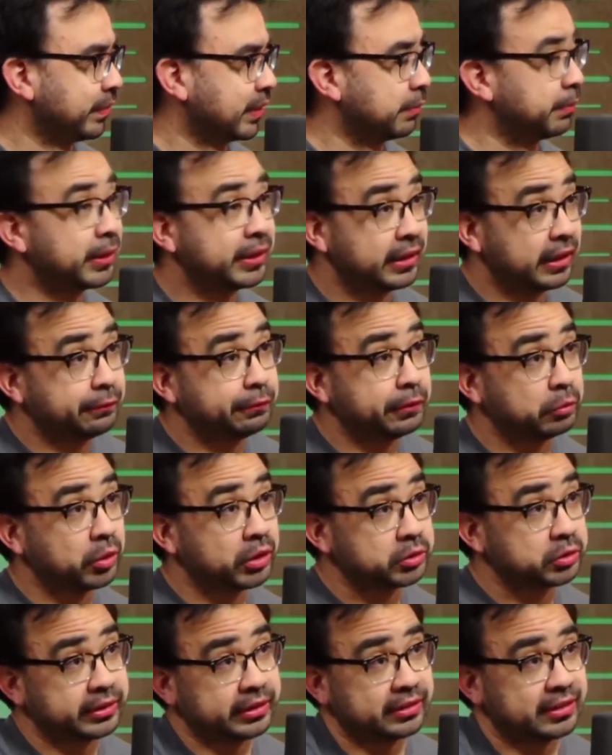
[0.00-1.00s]
But if it
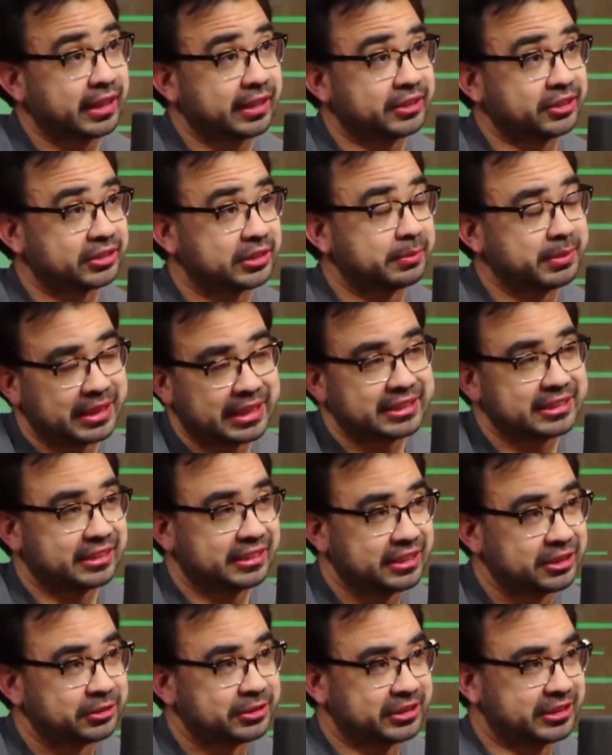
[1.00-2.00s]
works with the Elgatos, I mean, that's a
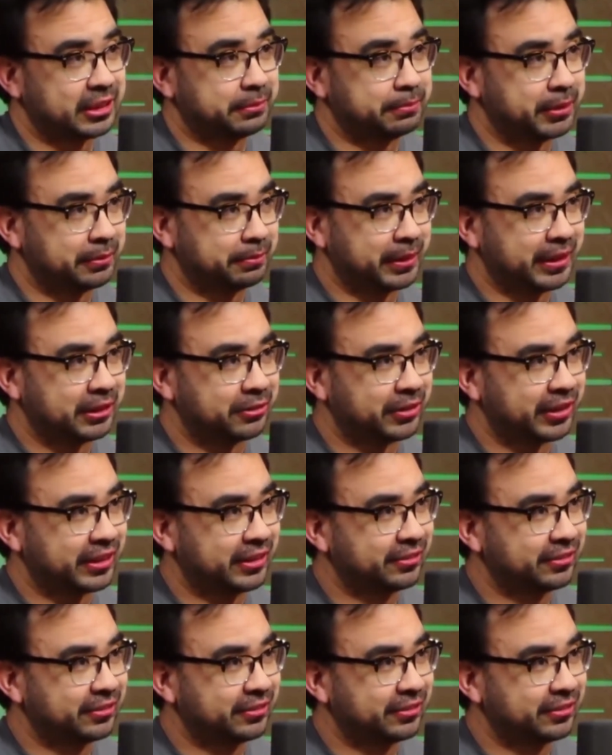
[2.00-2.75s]
huge step up anyway.